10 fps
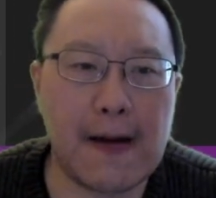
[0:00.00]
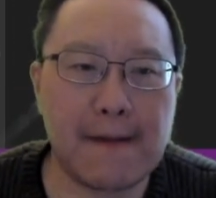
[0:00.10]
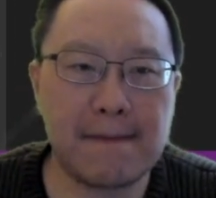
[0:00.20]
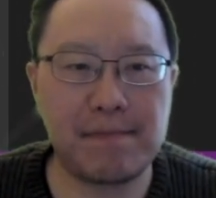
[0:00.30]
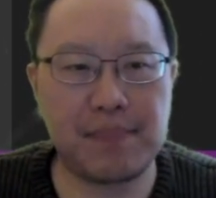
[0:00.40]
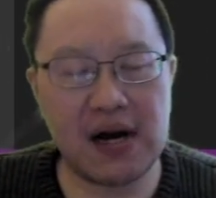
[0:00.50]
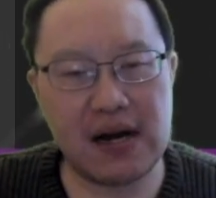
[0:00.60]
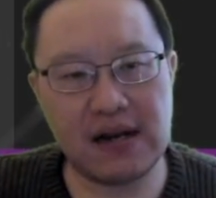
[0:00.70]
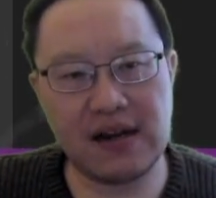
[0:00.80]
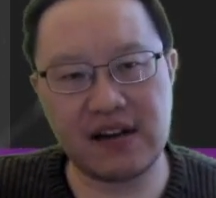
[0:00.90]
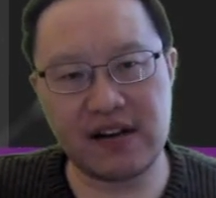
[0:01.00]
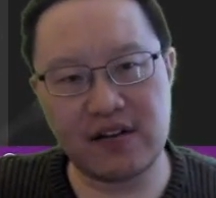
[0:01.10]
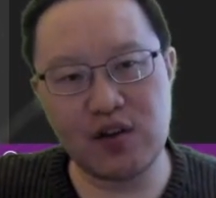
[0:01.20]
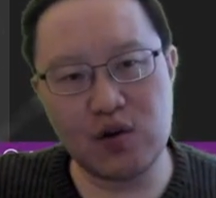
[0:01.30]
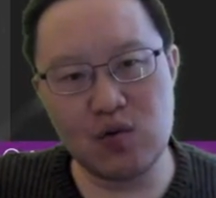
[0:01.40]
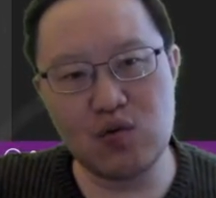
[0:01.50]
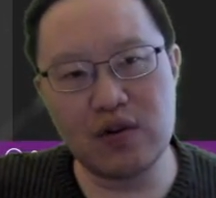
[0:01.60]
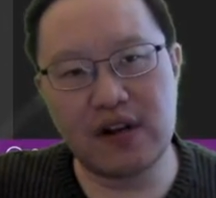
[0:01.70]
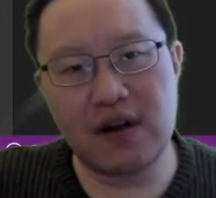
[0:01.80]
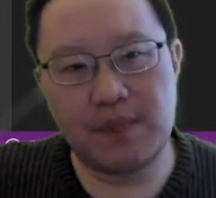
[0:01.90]
But let's
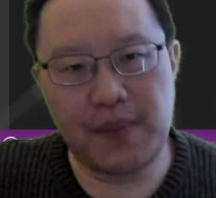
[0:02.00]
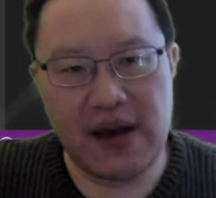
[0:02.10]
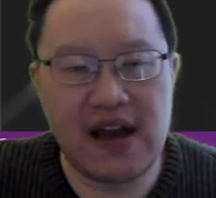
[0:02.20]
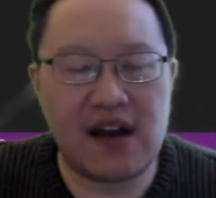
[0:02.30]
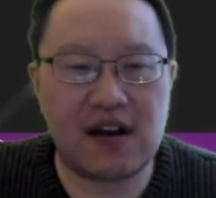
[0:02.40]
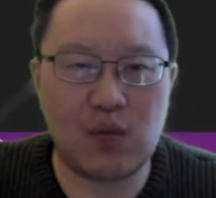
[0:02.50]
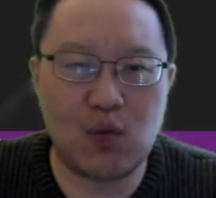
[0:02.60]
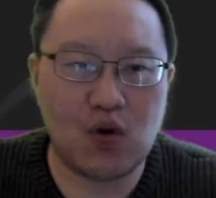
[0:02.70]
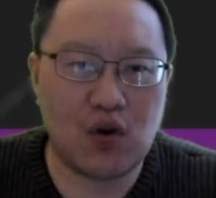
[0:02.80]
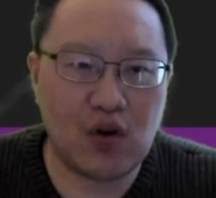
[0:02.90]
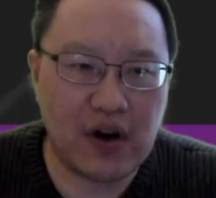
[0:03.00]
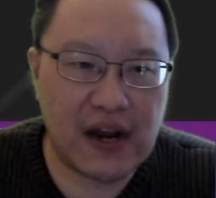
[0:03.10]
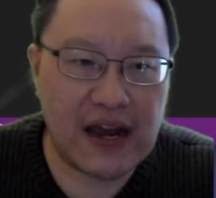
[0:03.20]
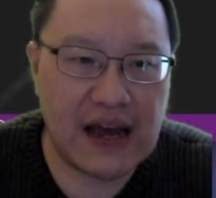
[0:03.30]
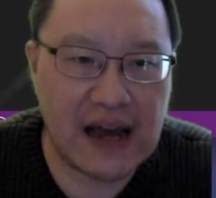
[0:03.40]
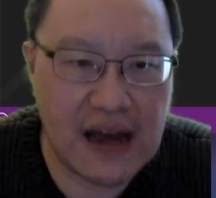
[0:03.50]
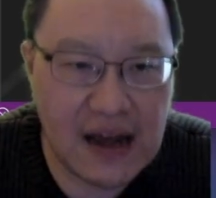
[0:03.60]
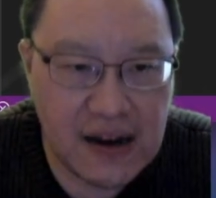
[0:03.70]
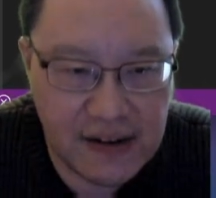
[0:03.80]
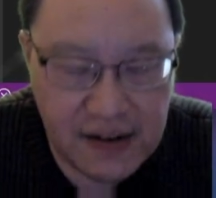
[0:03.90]
use the password
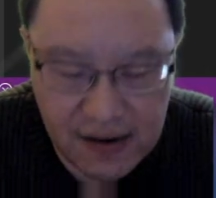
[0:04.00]
as